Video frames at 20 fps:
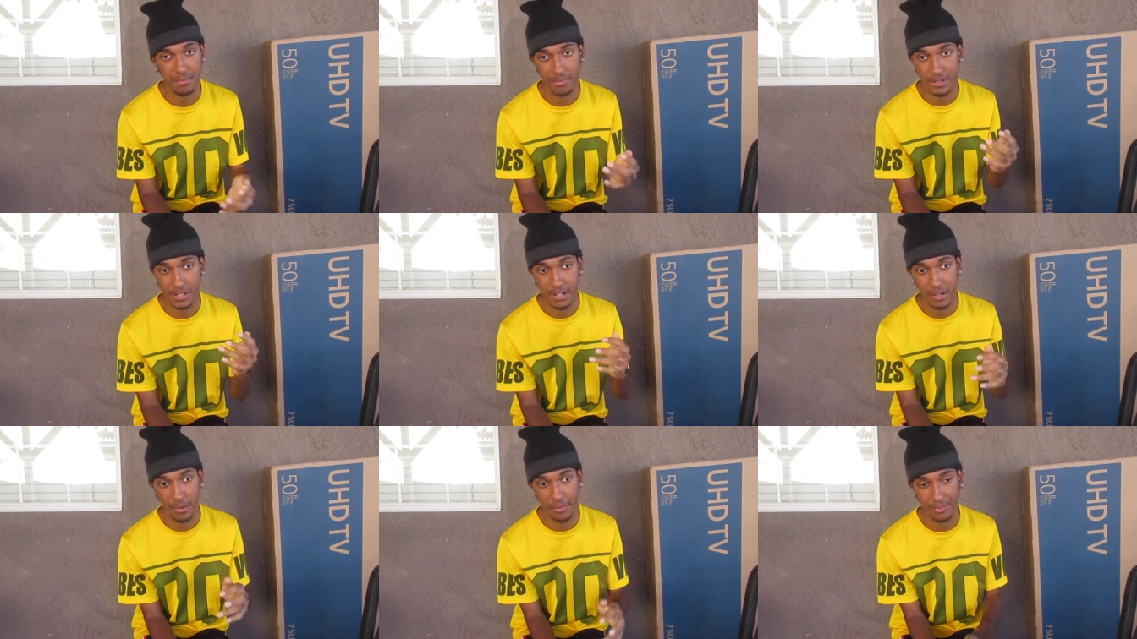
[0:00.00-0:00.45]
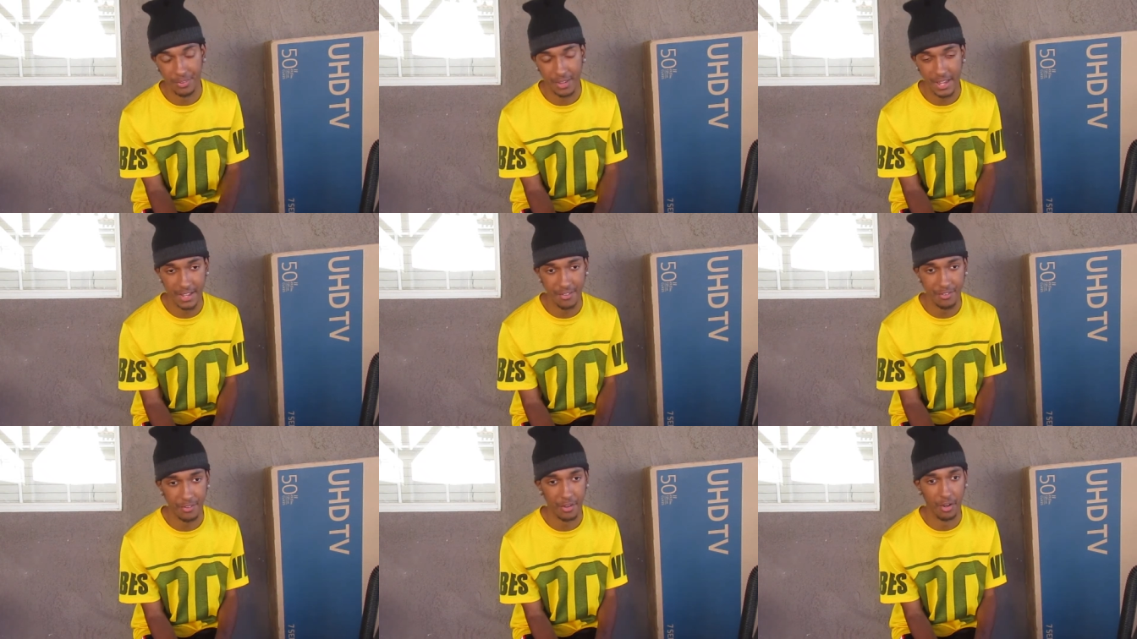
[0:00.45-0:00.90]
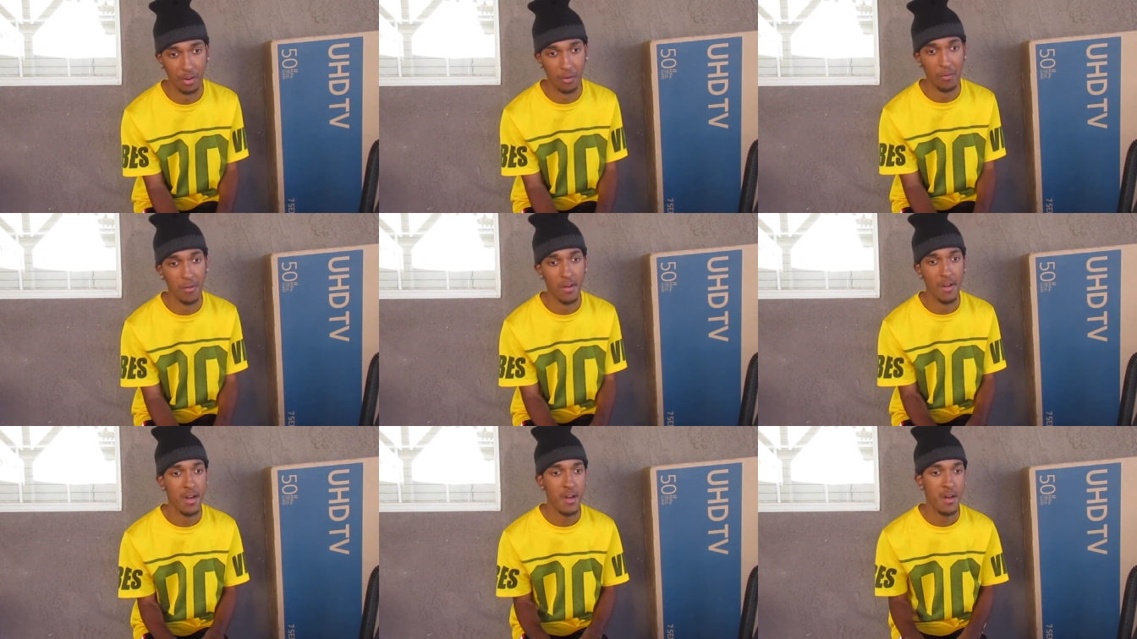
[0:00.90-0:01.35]
You know what I'm saying?
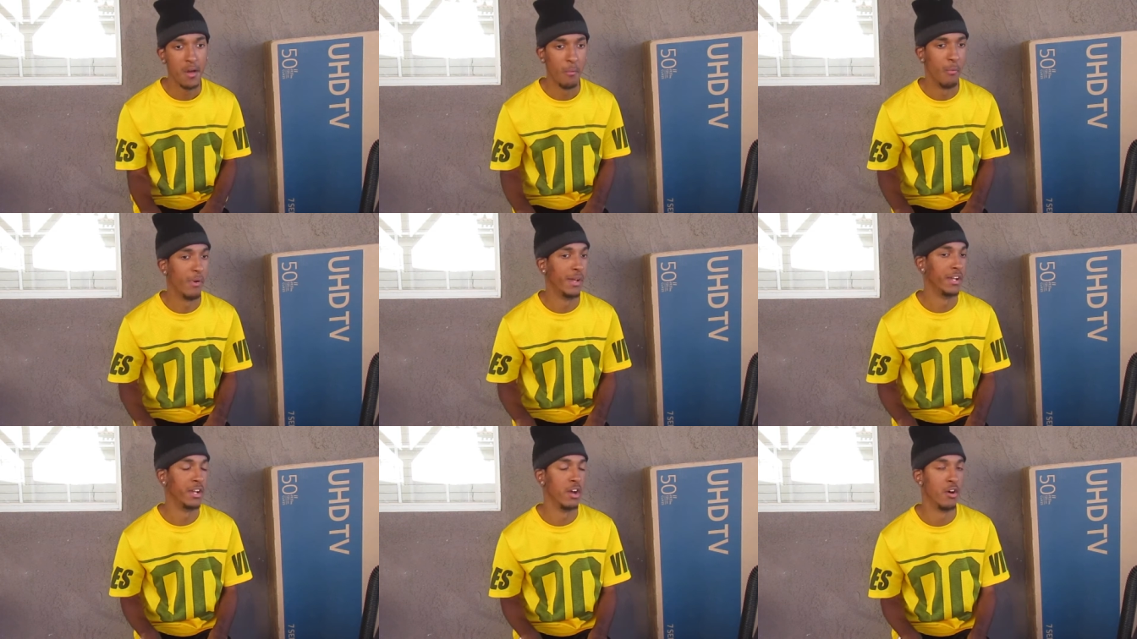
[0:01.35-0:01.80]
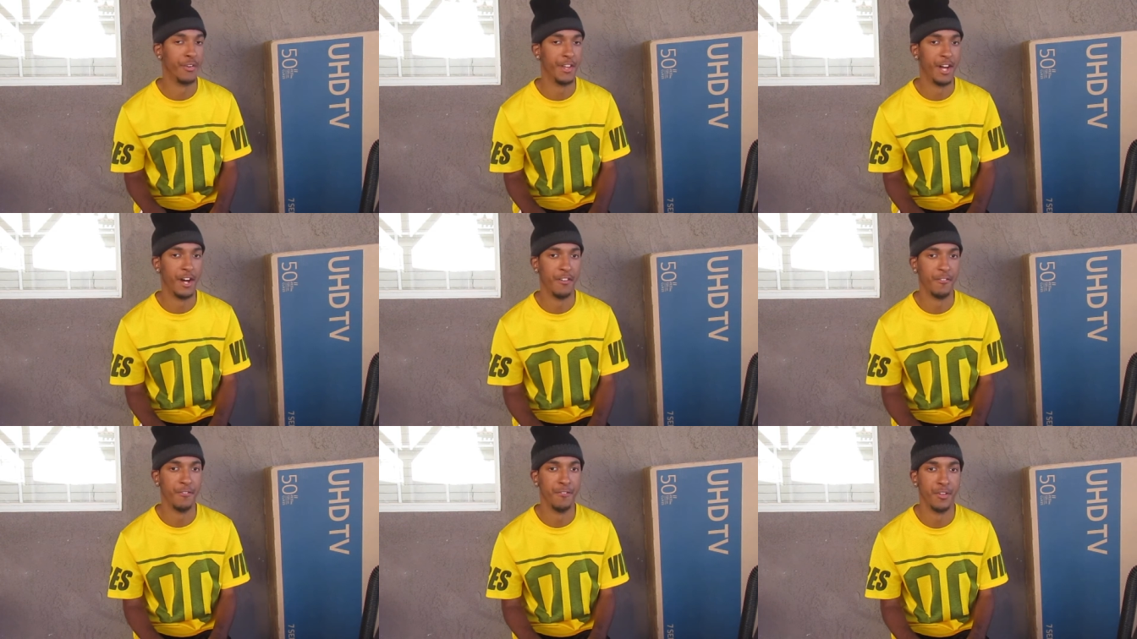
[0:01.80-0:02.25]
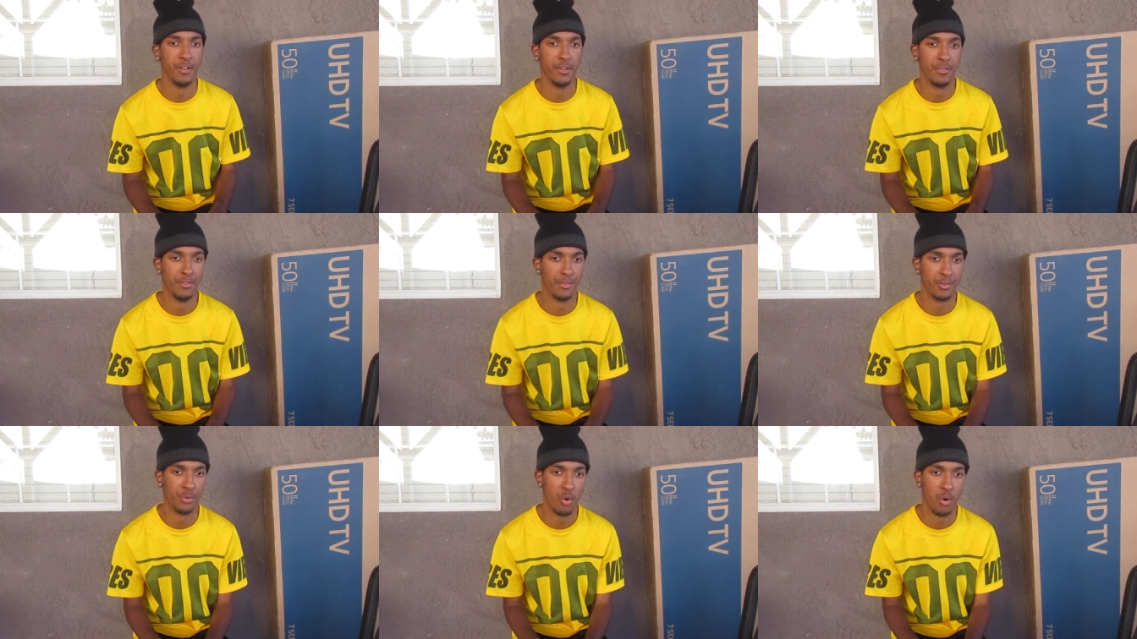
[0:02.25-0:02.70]
So we can go down the field
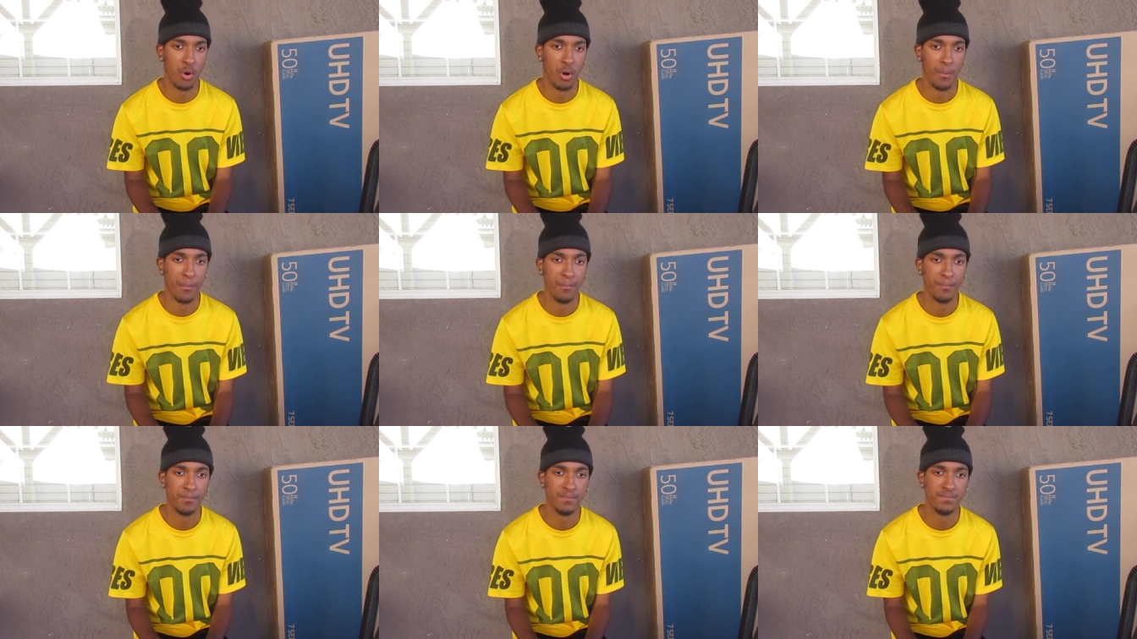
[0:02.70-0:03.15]
a score.